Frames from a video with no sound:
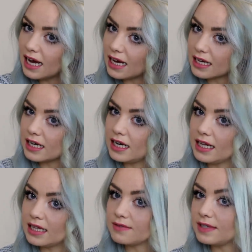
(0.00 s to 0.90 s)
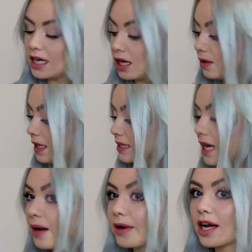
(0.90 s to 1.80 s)
and clearly this video is
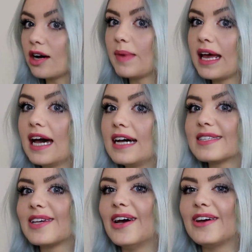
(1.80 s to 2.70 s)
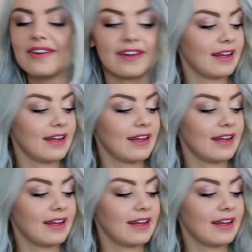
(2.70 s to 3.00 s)
how I curl my hair, so